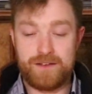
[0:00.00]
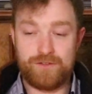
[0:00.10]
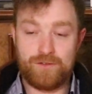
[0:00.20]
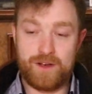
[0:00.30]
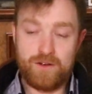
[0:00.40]

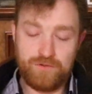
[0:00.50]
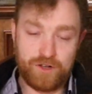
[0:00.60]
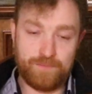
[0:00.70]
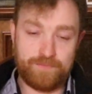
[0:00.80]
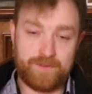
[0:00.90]
So I hooked
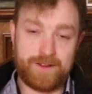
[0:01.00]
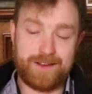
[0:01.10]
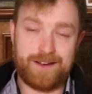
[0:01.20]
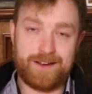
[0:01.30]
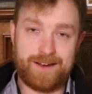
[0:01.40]
up
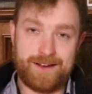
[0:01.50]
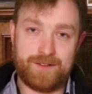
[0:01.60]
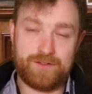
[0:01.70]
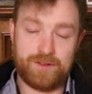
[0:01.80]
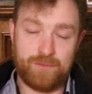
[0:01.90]

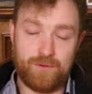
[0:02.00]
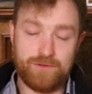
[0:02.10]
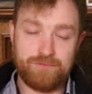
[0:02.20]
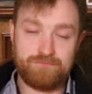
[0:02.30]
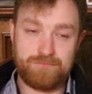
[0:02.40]
the boat.